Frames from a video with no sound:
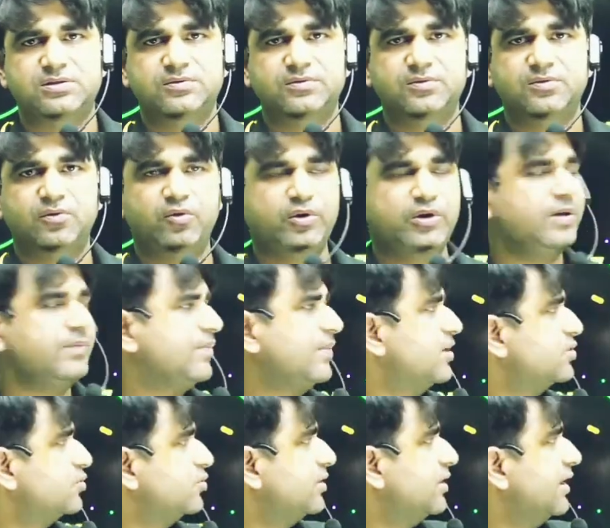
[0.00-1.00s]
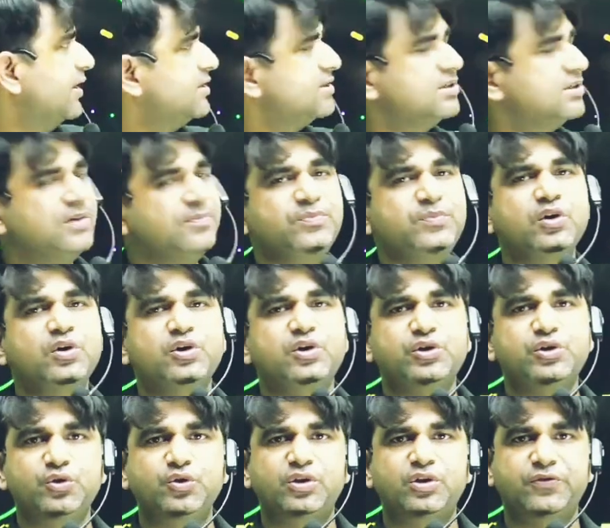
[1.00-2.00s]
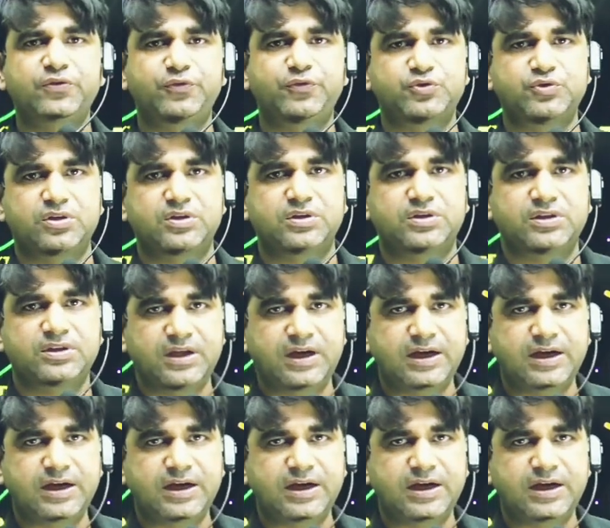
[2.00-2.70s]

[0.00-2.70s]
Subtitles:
Okay, so that is the nuclear fusion, and I